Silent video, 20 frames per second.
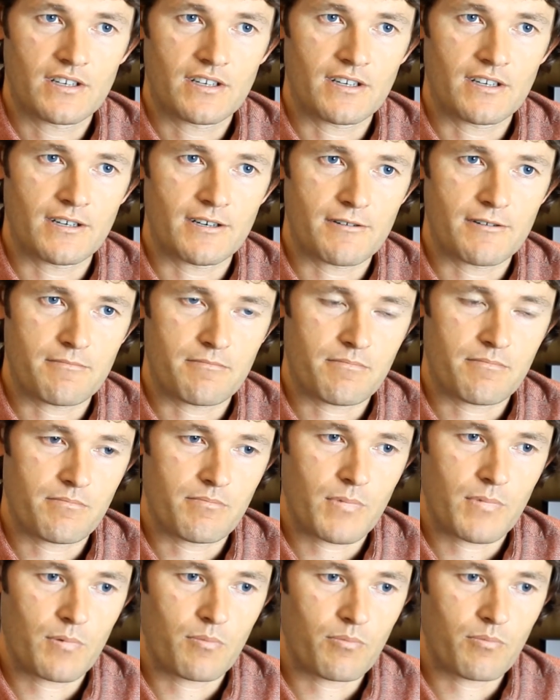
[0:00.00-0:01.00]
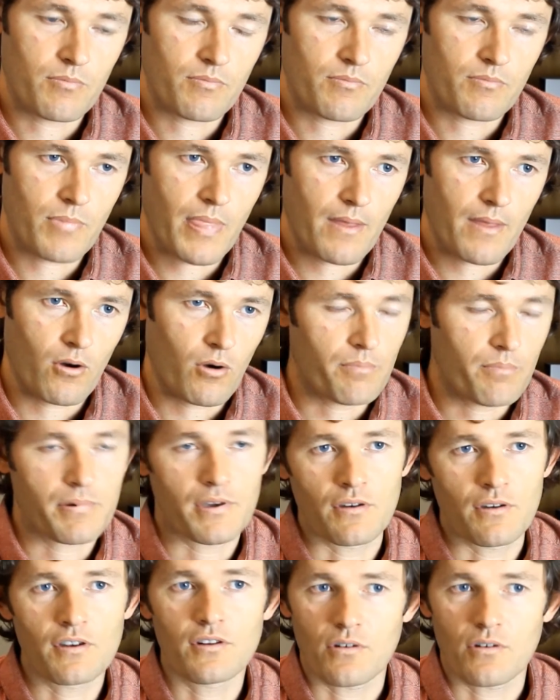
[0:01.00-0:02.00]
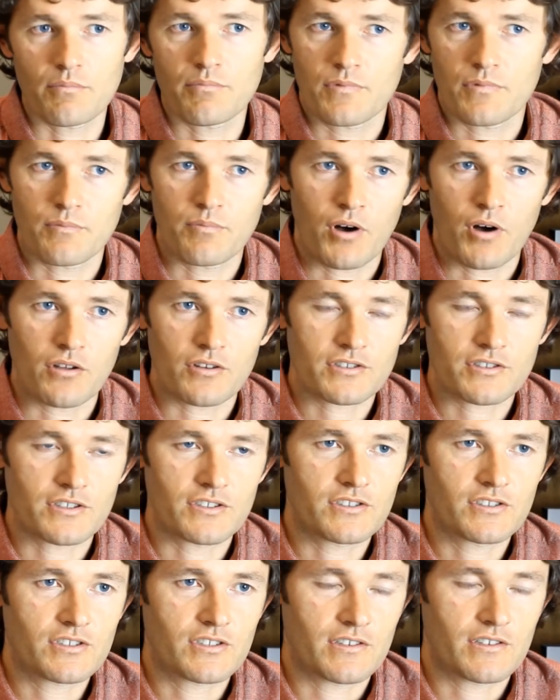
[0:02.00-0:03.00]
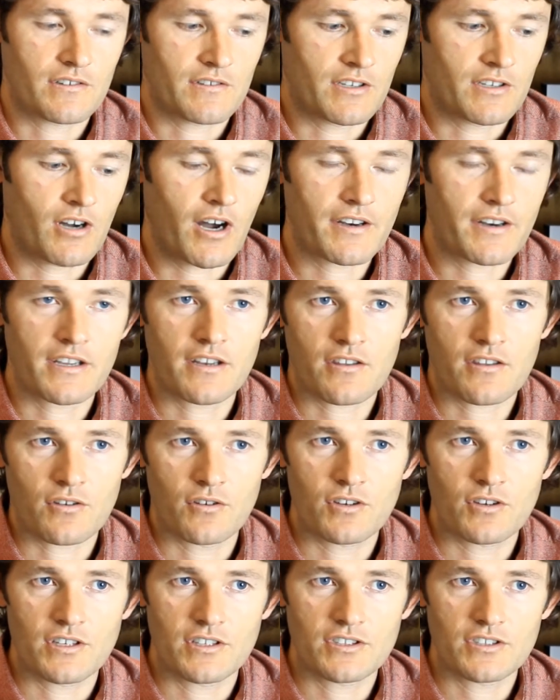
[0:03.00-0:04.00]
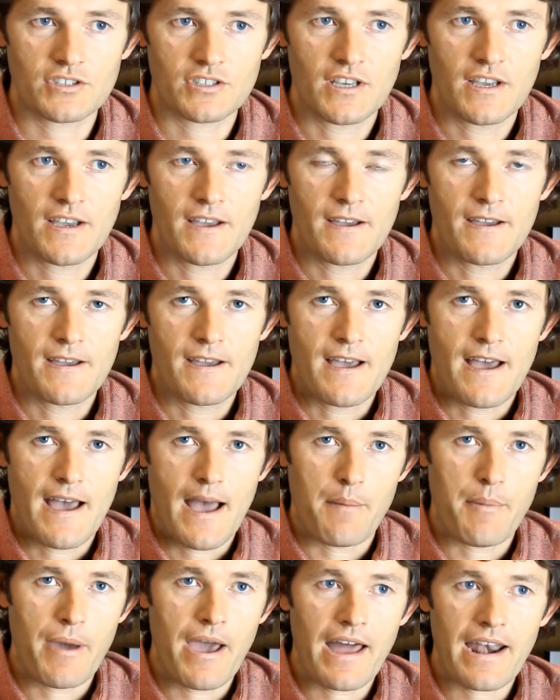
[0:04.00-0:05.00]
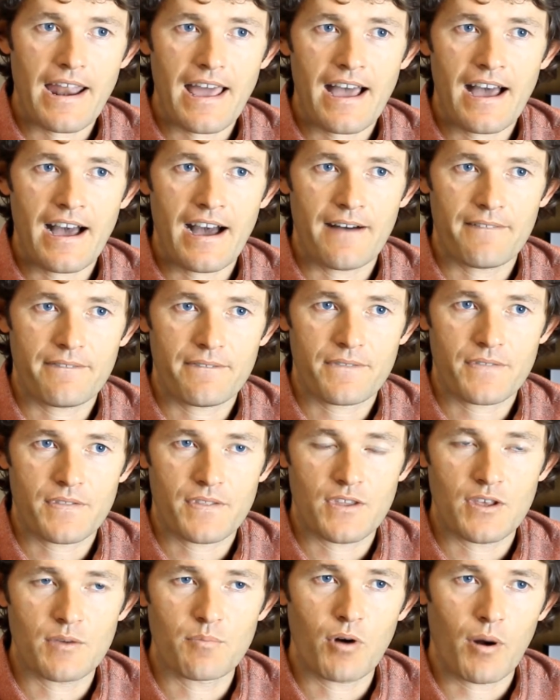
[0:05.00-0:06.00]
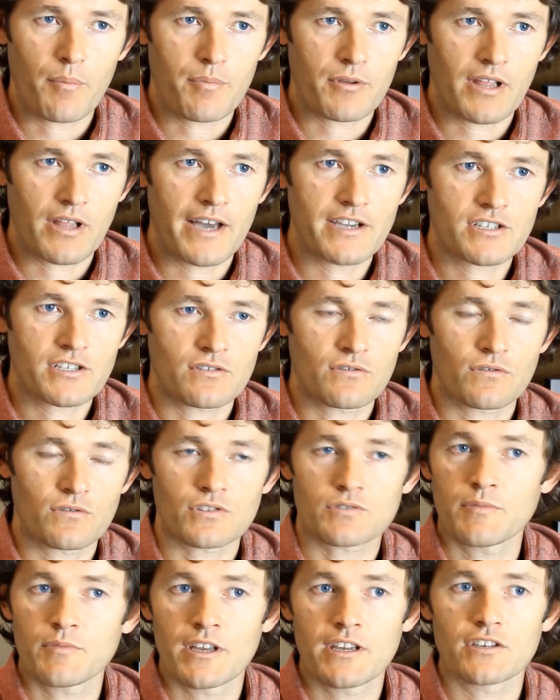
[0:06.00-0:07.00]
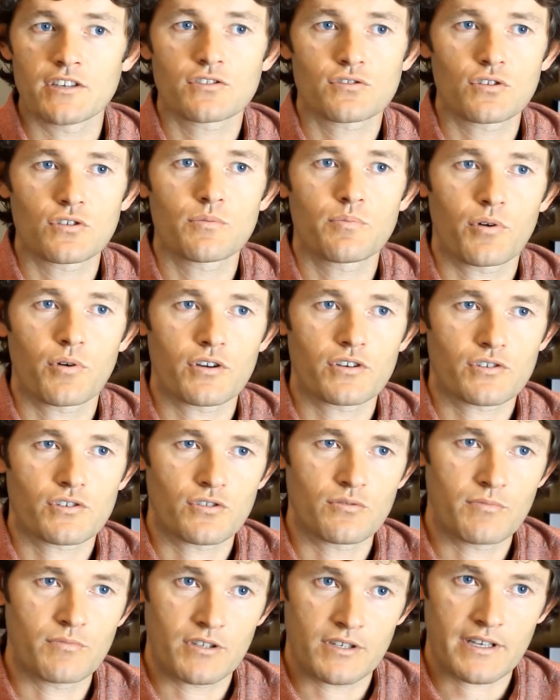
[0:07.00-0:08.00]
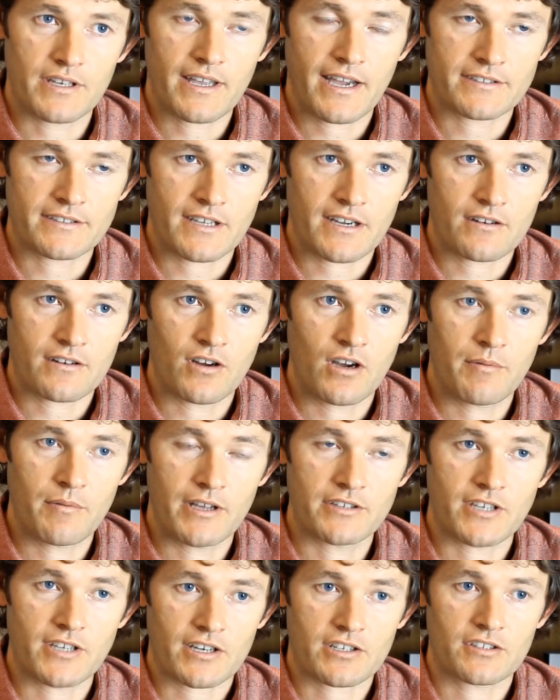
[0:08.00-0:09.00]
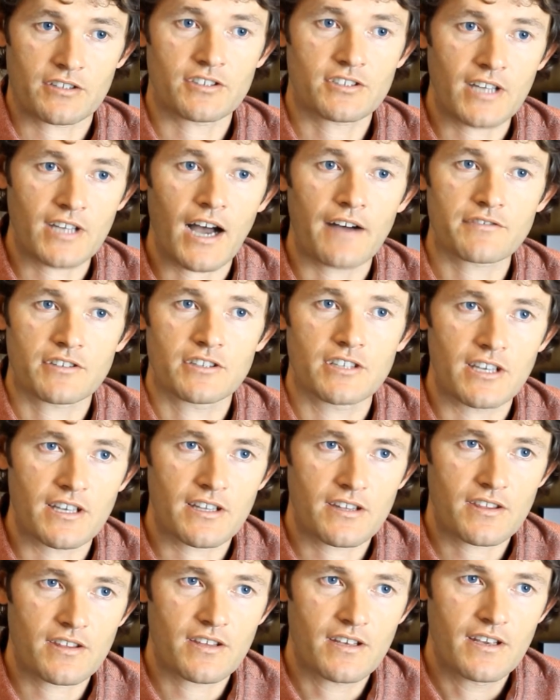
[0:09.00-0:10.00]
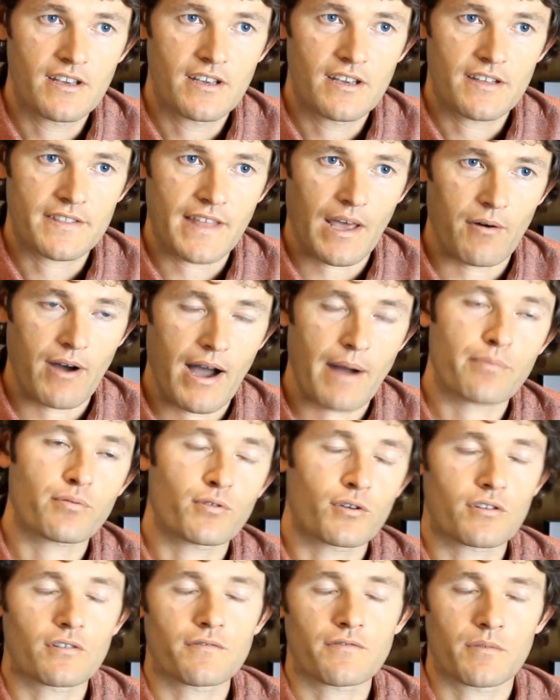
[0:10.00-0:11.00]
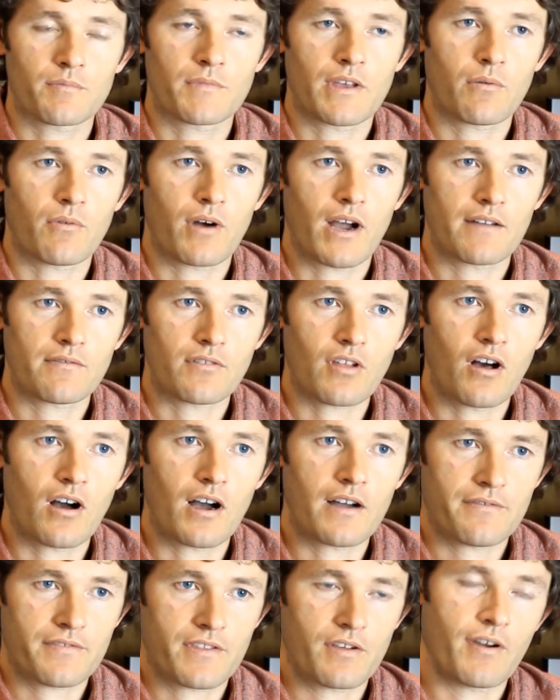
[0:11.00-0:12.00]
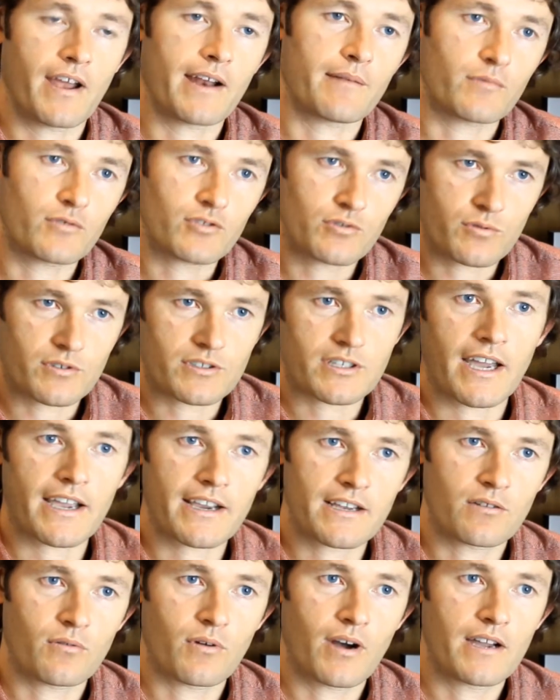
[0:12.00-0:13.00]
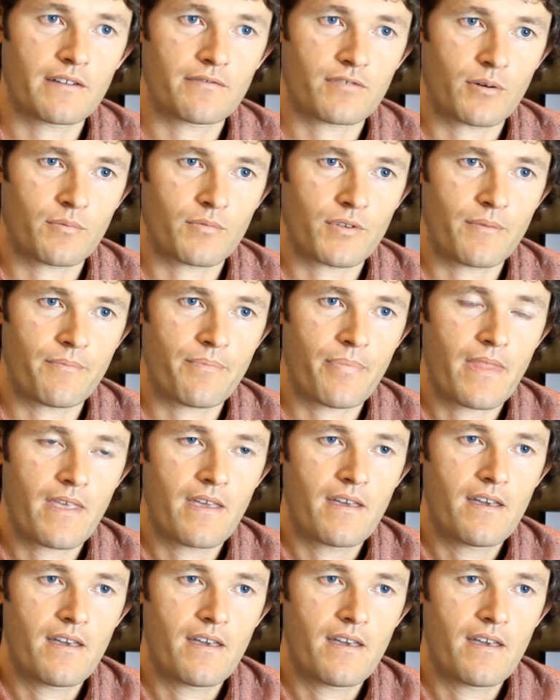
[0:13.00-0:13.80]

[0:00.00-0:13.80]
or period policies in the 1930s, about half the population, or as many as 2.2 million Kazakh nomads, actually starved to death. They were uprooted from their way of life, their animals were taken away from them,